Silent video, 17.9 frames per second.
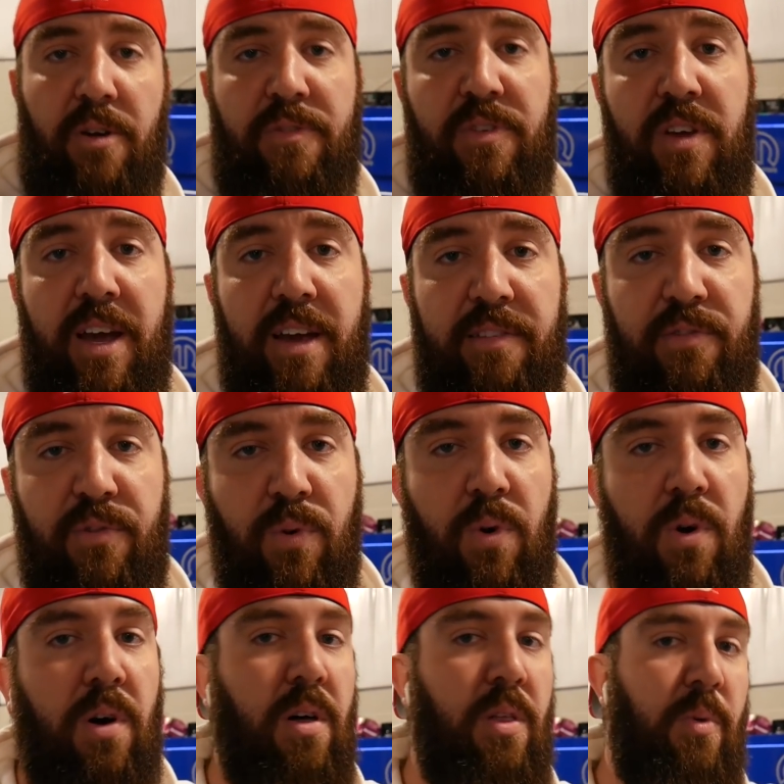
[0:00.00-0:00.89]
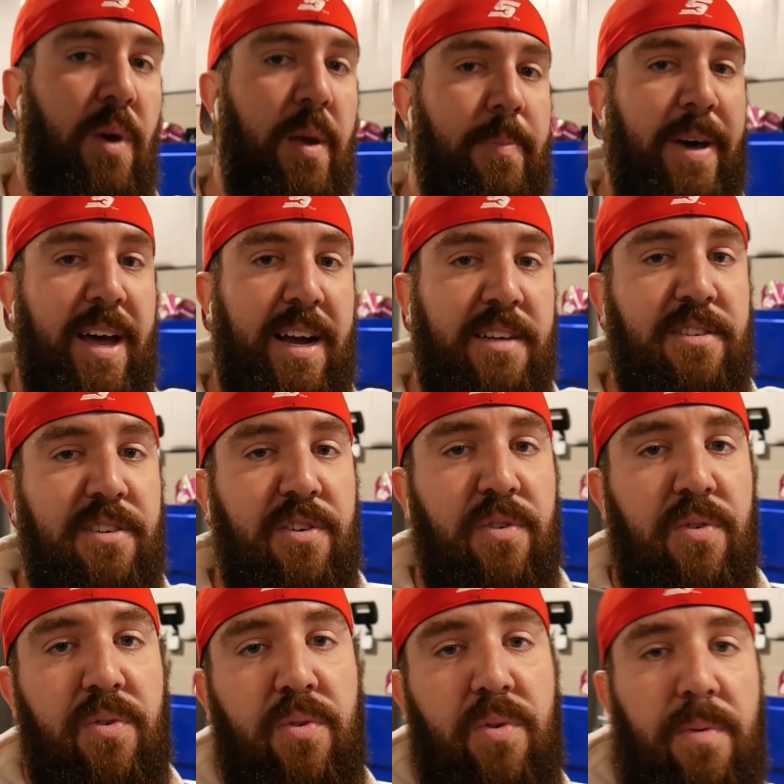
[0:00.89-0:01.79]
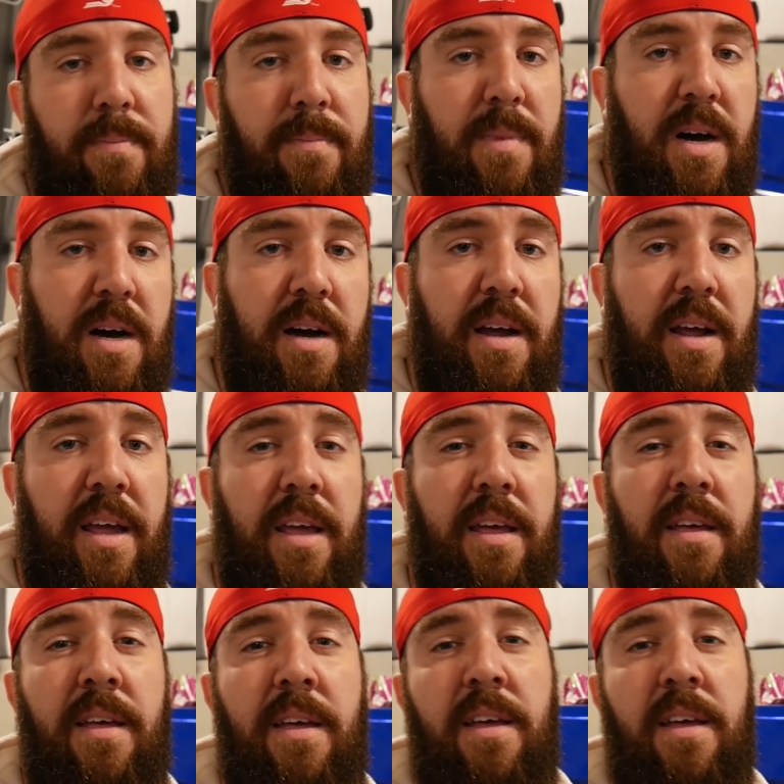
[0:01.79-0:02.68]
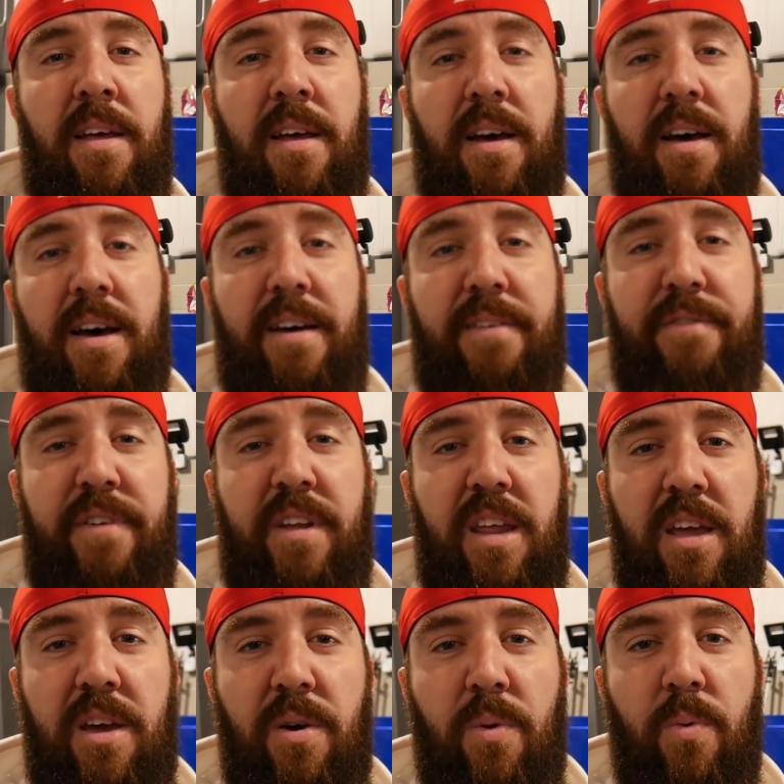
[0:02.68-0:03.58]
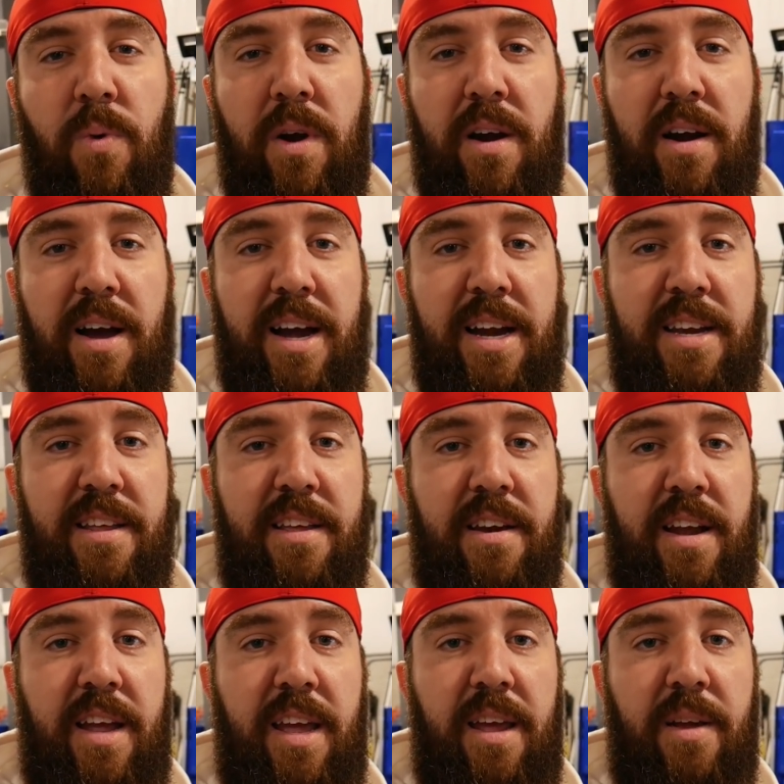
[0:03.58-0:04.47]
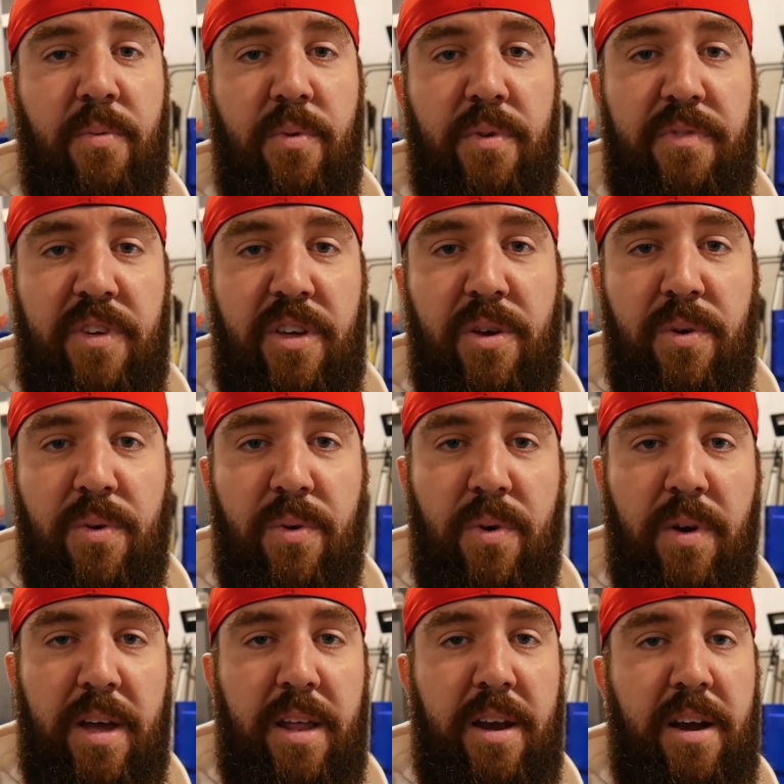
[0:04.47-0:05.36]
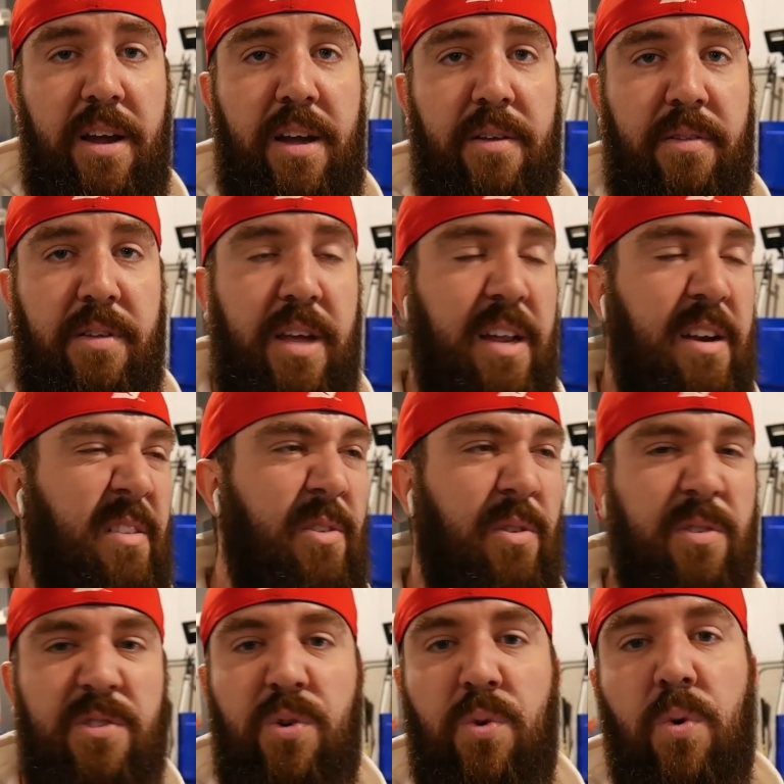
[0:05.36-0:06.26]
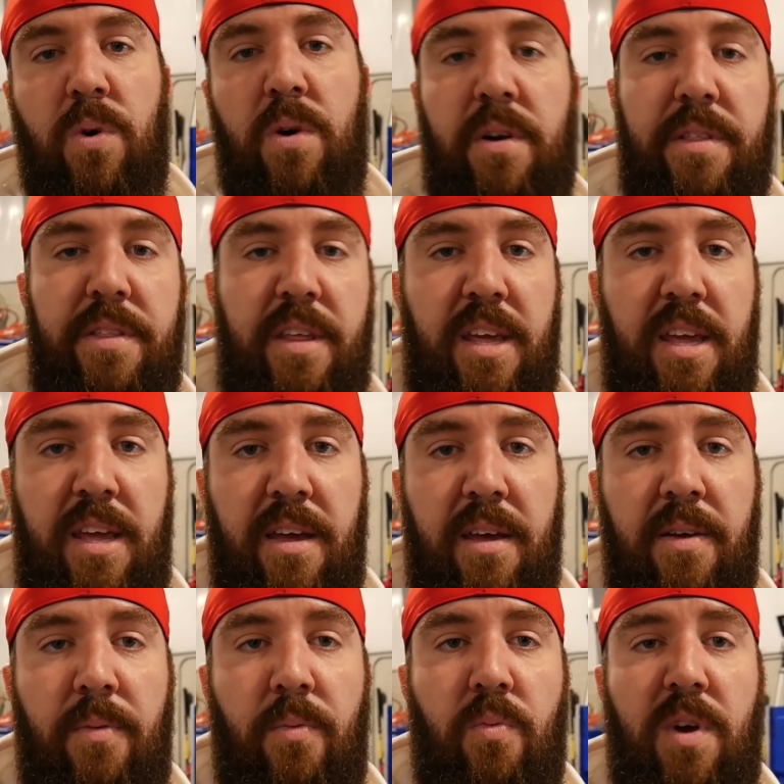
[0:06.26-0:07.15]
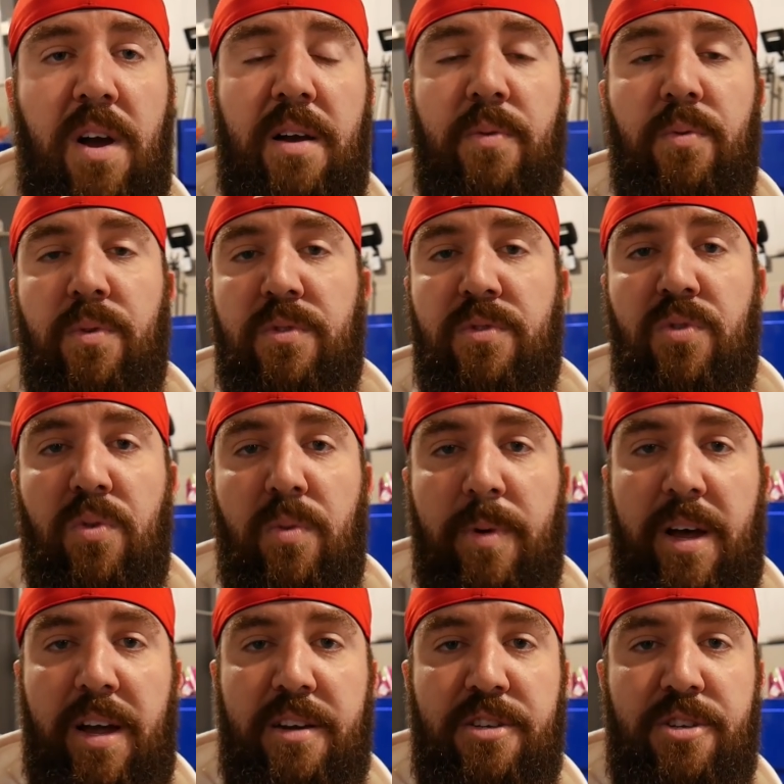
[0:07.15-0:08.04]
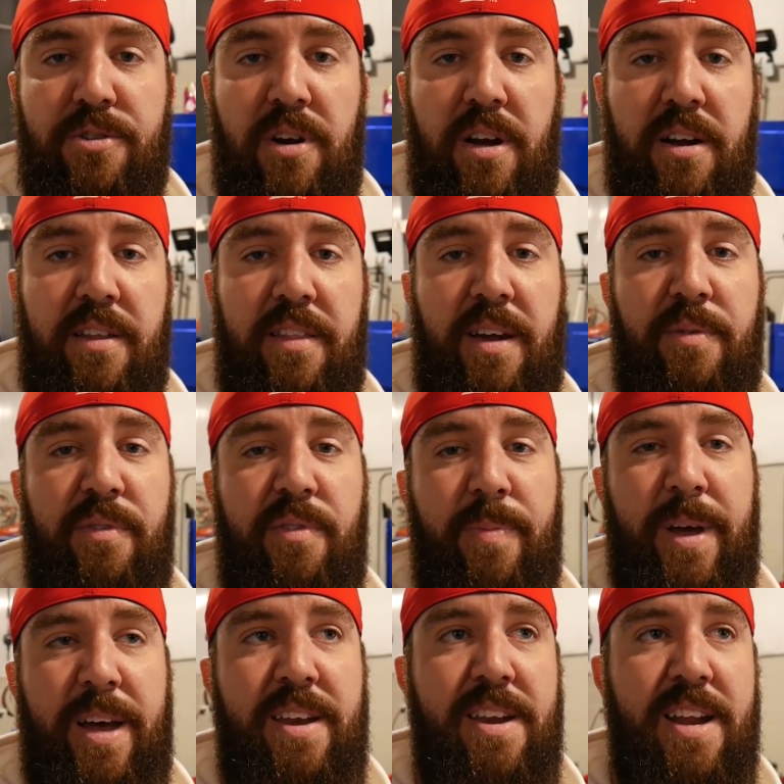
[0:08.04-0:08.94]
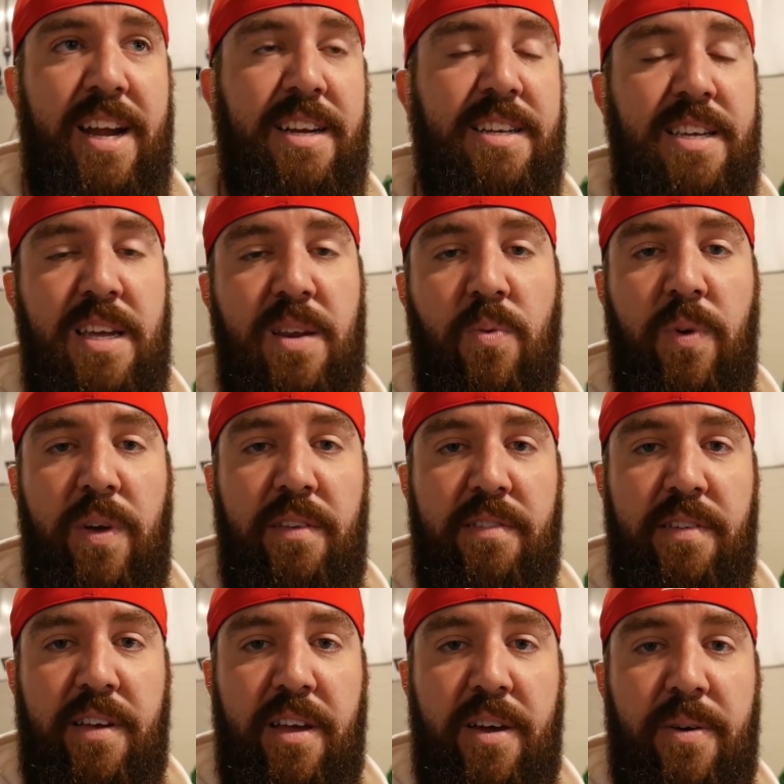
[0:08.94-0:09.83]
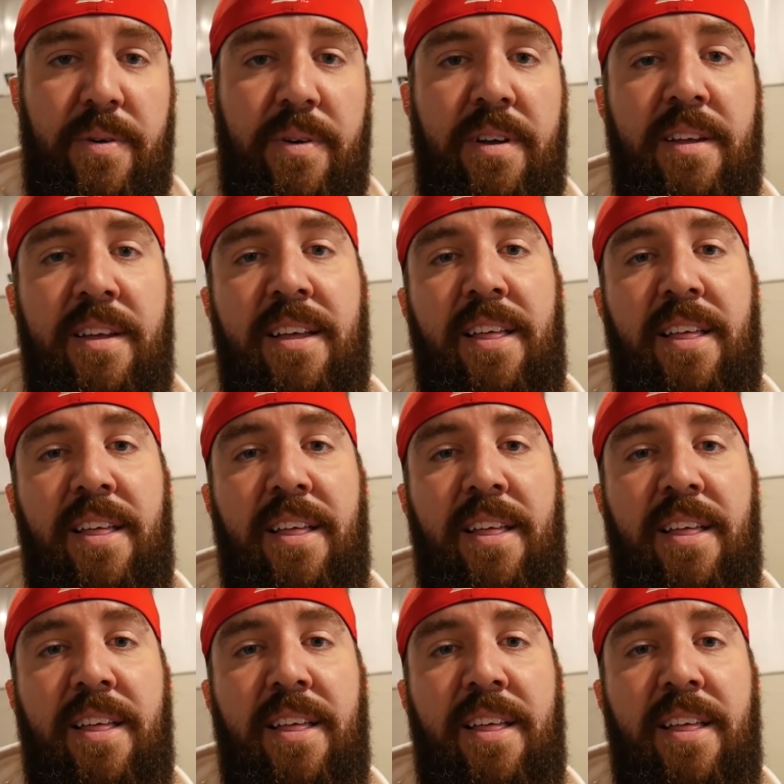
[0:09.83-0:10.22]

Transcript: If you guys scroll all the way back to my video where I did a review and a kind of little tour on the Rock and Roll Toolbox truck, that was about 19 weeks ago.